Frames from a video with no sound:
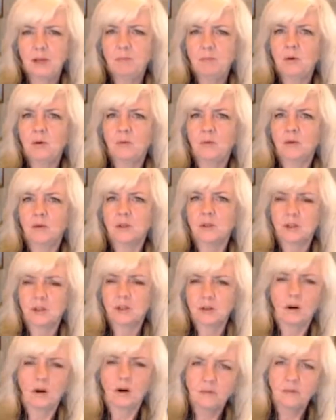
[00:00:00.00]
were
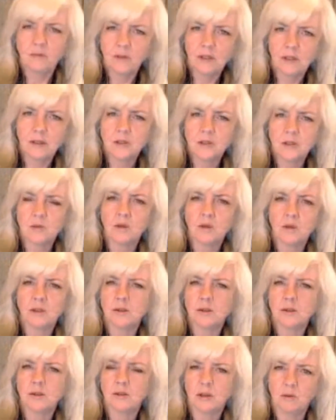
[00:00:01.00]
starving this winter. They
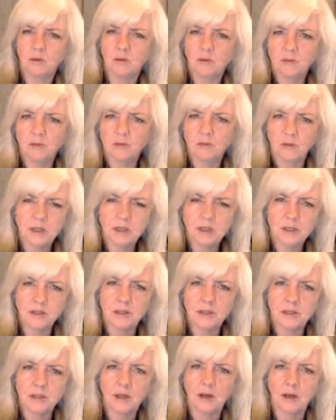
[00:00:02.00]
were freezing to
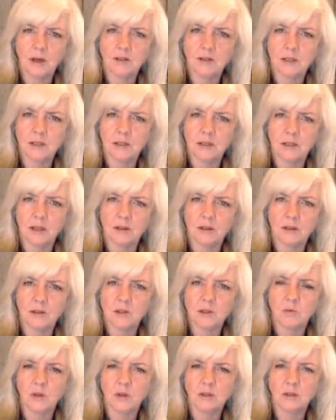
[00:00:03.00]
death this
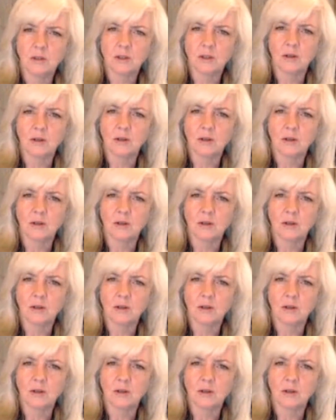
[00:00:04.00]
winter.